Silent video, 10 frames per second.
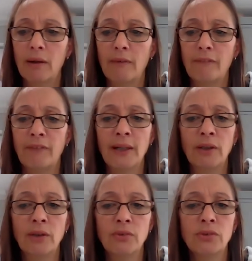
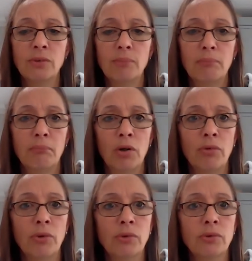values,
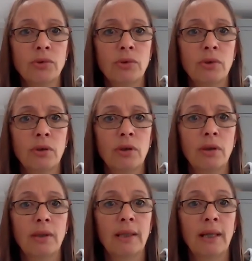morals
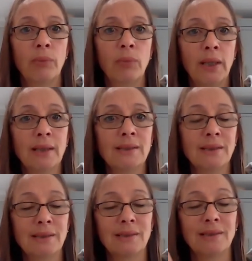that we as
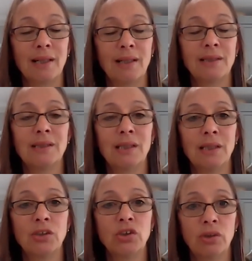a
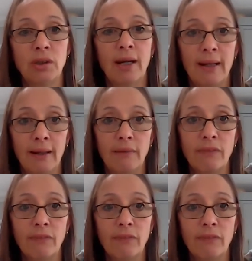society should have.